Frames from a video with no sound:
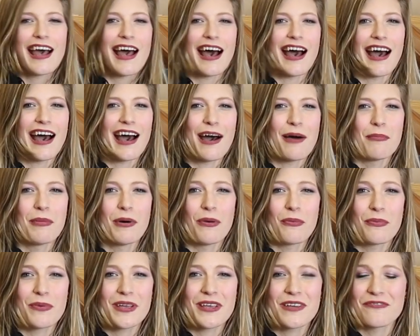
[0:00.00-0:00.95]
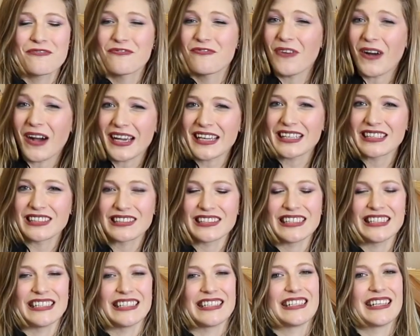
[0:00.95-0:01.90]
but we
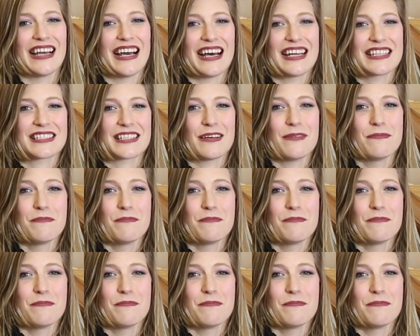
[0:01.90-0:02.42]
finally got